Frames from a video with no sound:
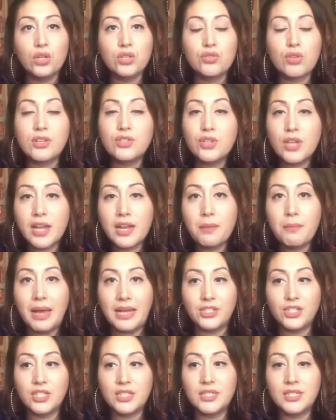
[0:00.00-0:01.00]
So as you can
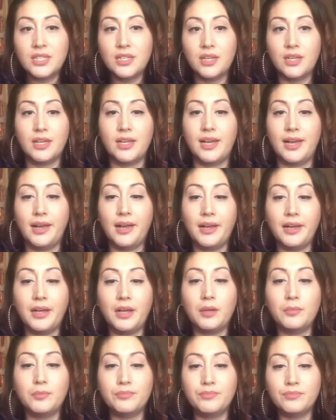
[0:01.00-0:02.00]
imagine,
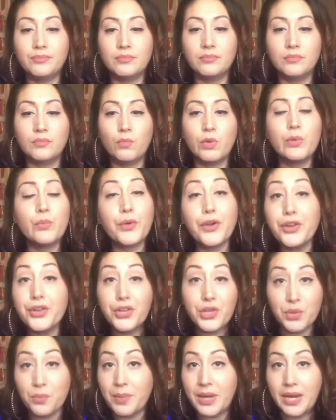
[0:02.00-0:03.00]
we weren't
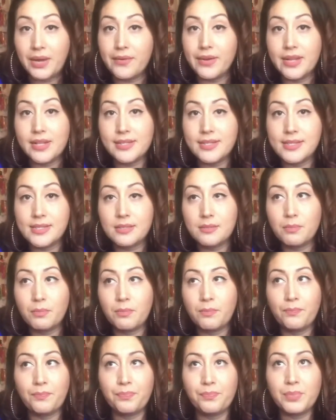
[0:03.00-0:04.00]
new parents,
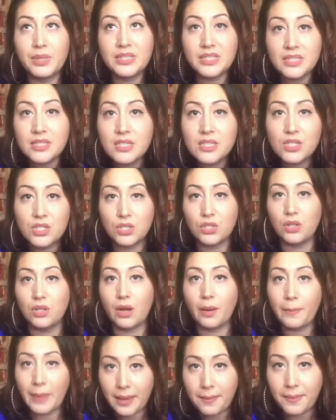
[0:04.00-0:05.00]
but this is still
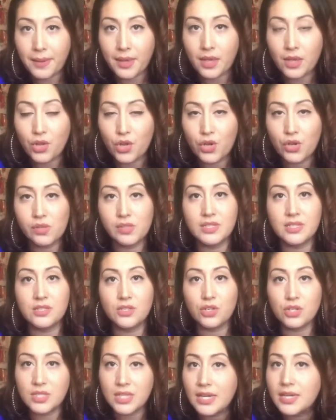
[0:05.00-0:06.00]
our baby. You know, this
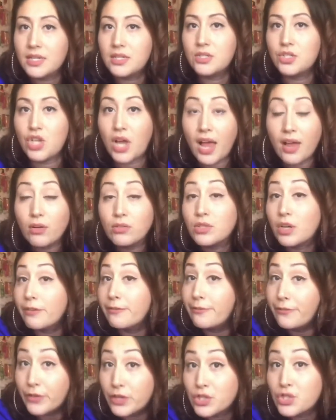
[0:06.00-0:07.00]
is our second child, our
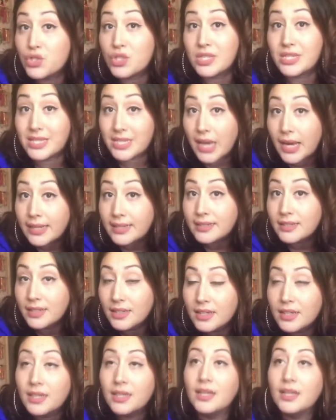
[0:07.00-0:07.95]
first son.